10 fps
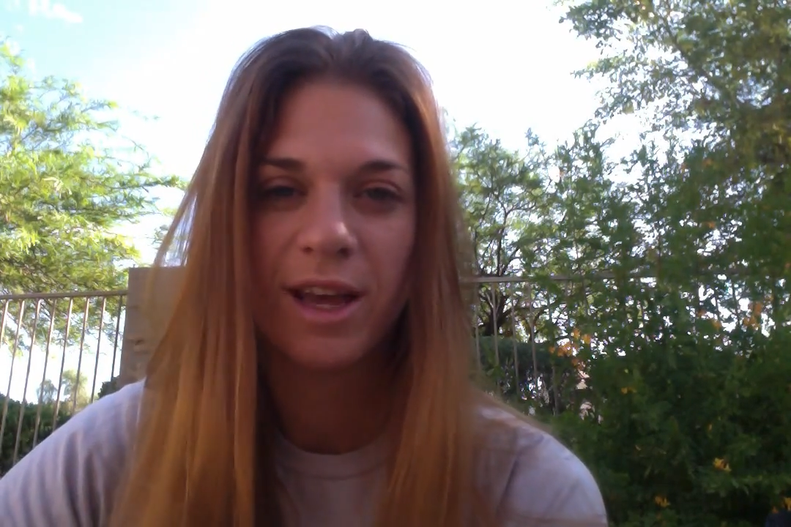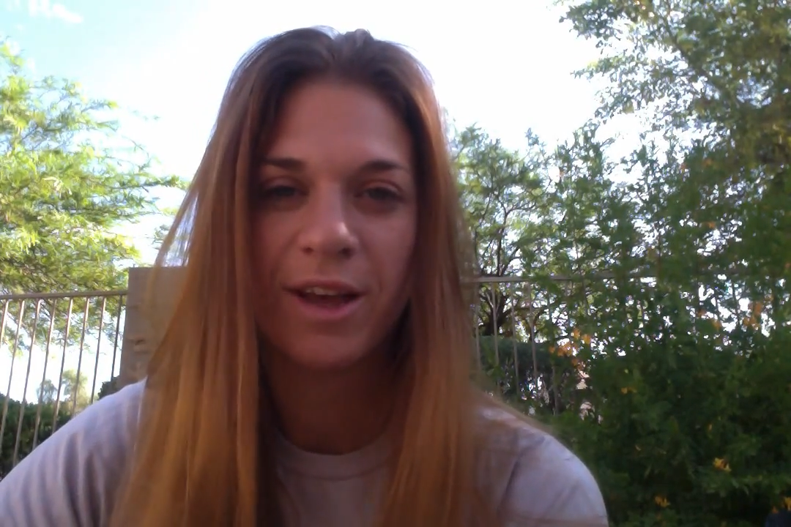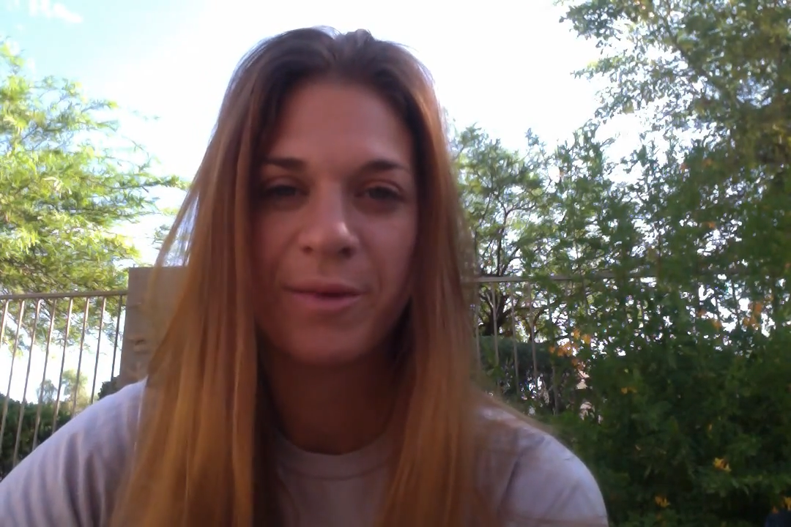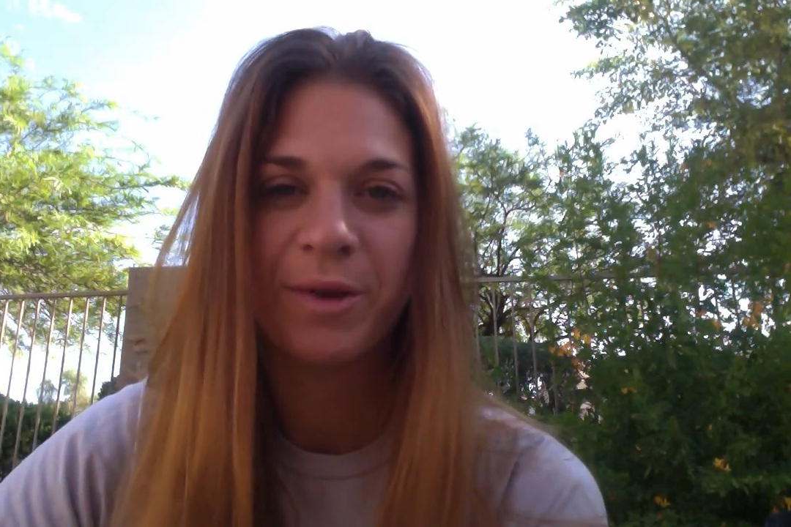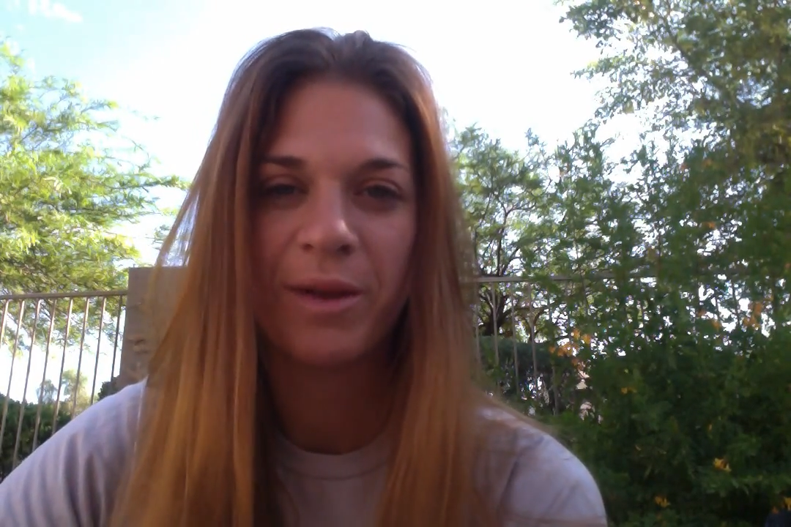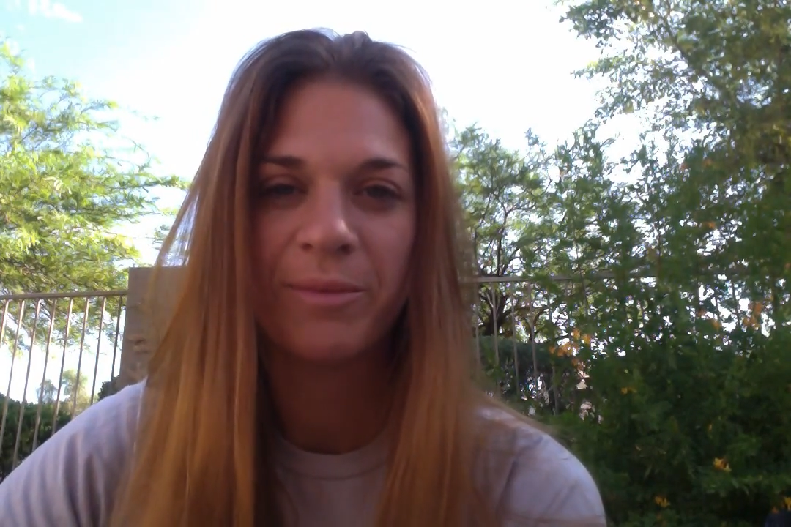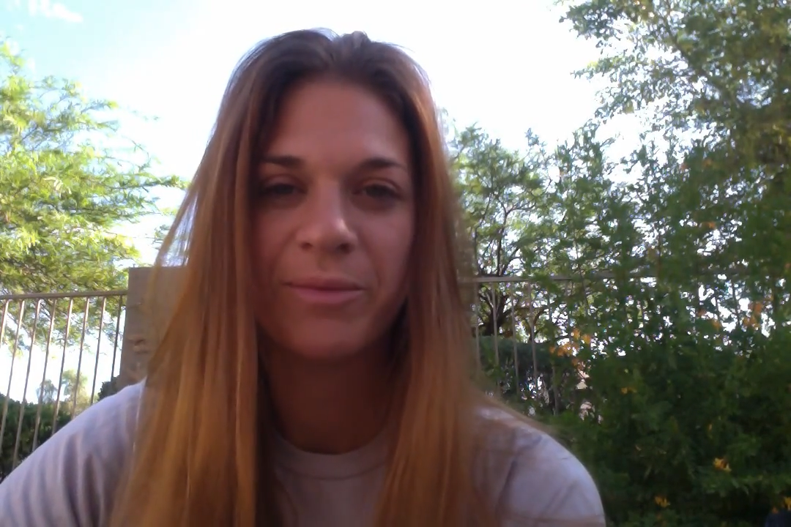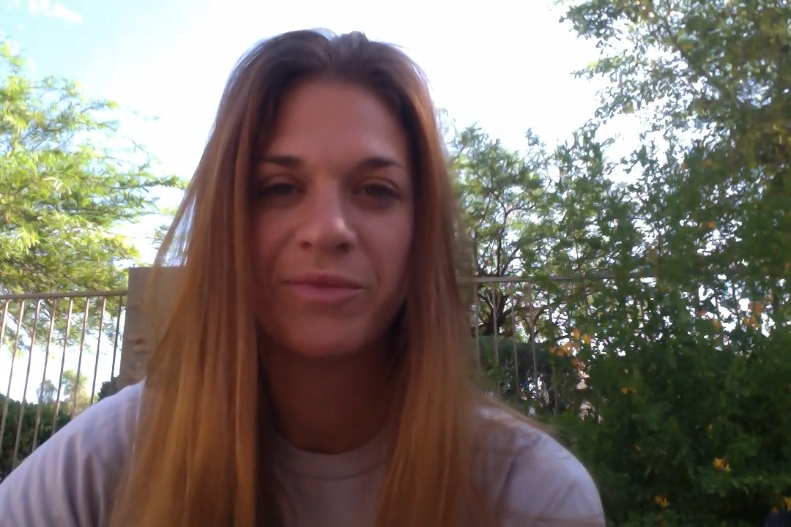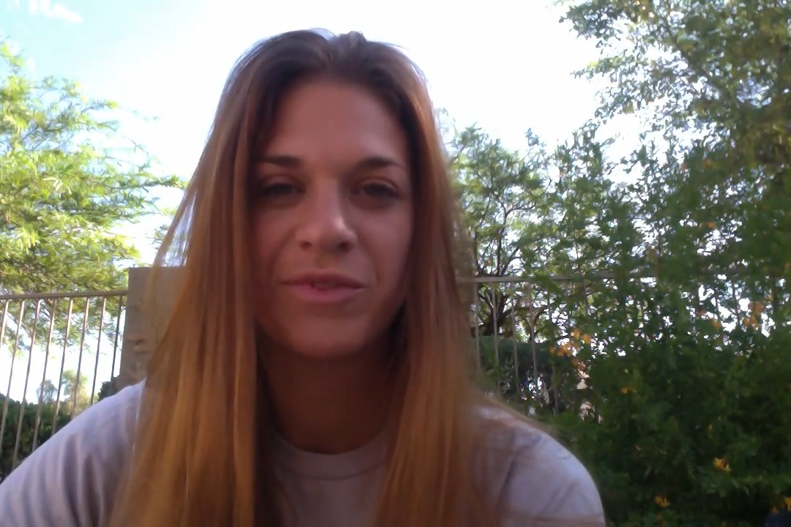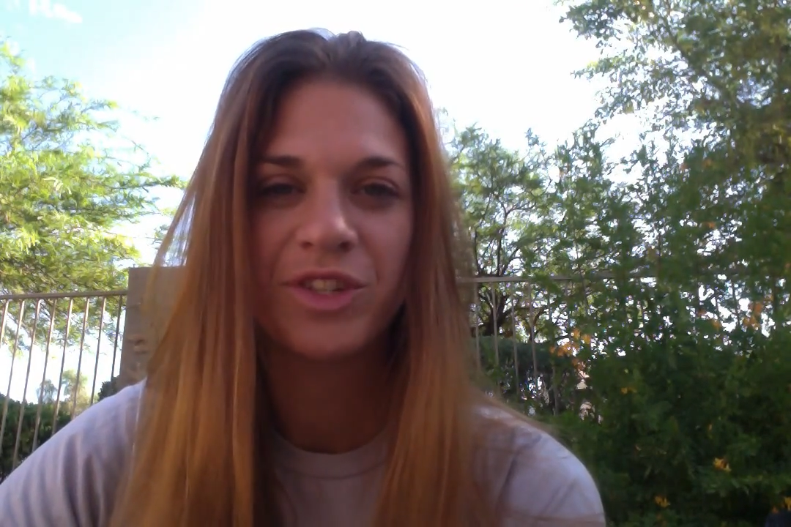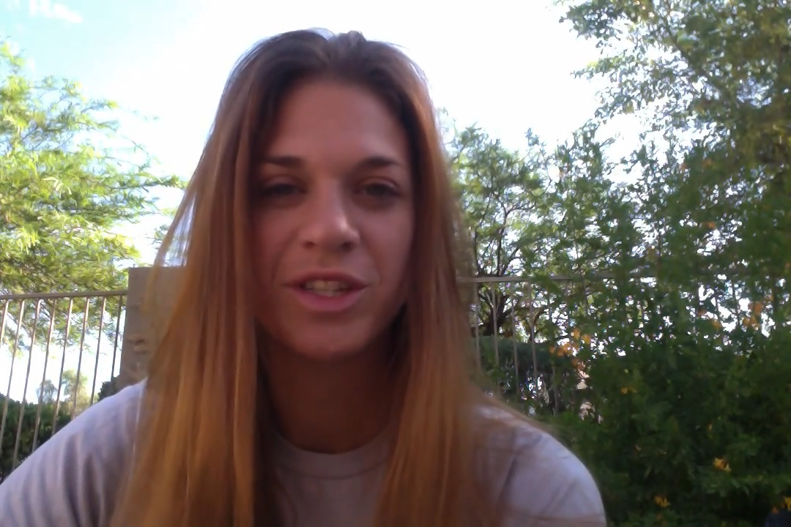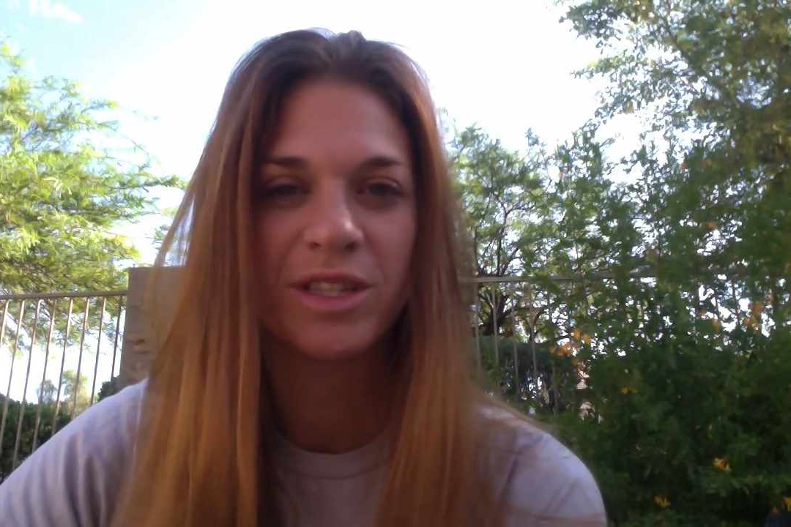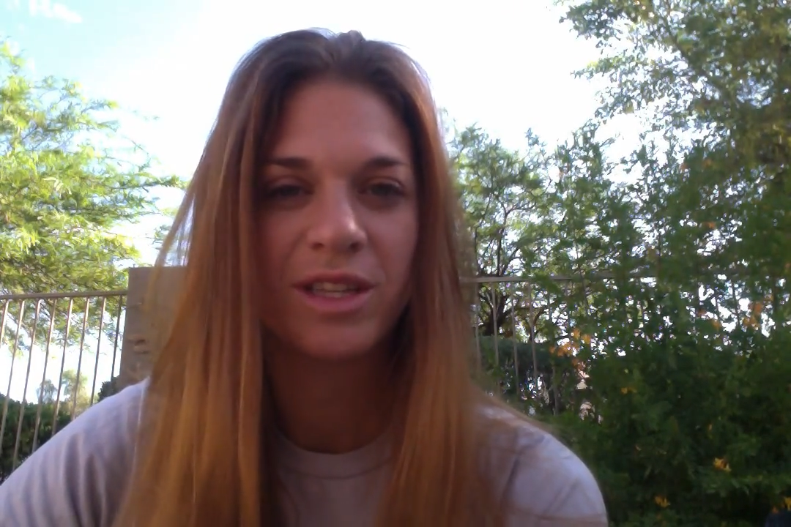I'm just